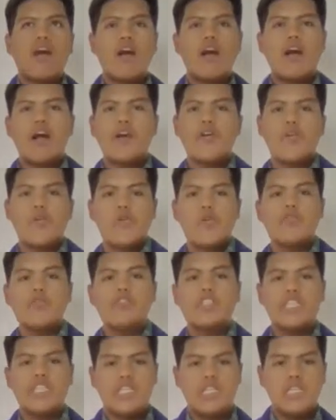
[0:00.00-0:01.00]

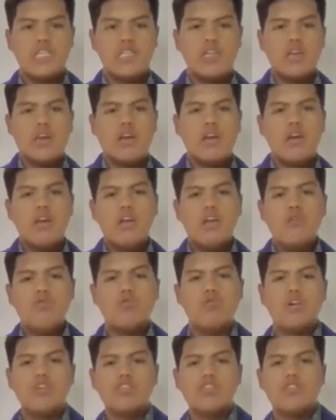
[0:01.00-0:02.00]
ROD
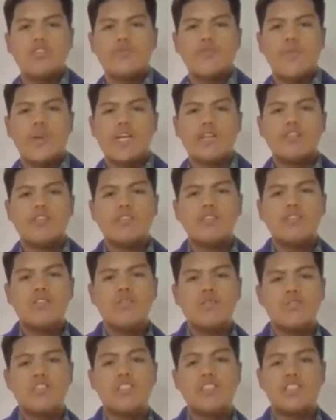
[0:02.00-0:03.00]
will spread
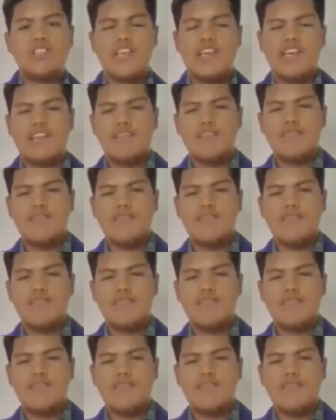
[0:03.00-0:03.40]
to stay.